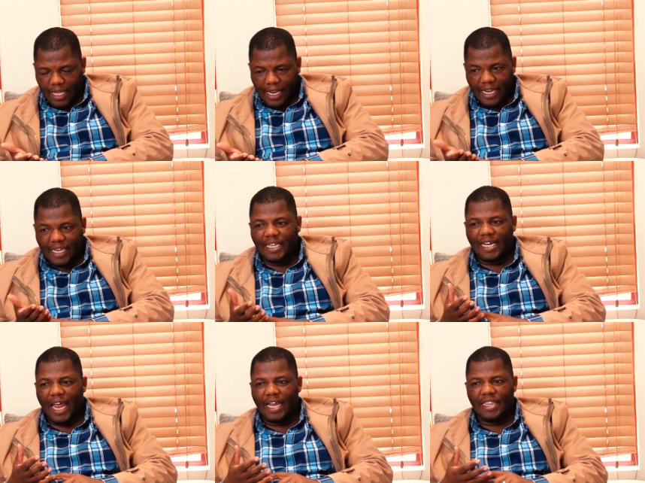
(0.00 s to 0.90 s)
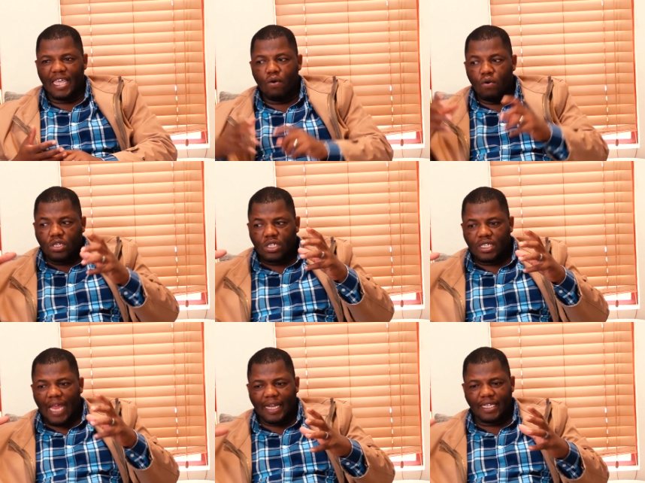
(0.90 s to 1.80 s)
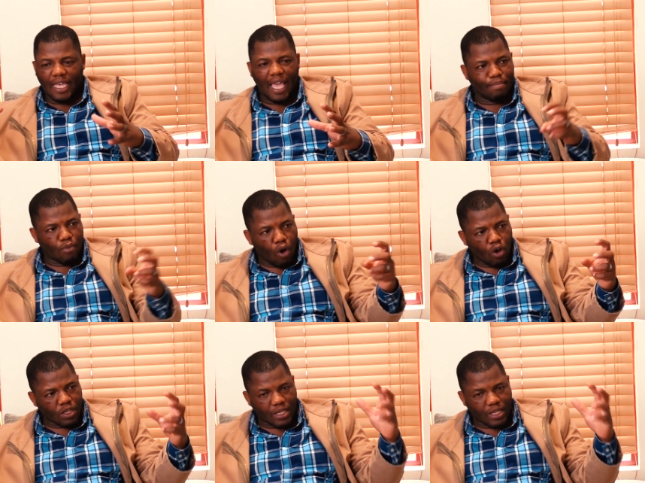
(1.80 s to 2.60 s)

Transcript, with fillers: literally they would start their, more,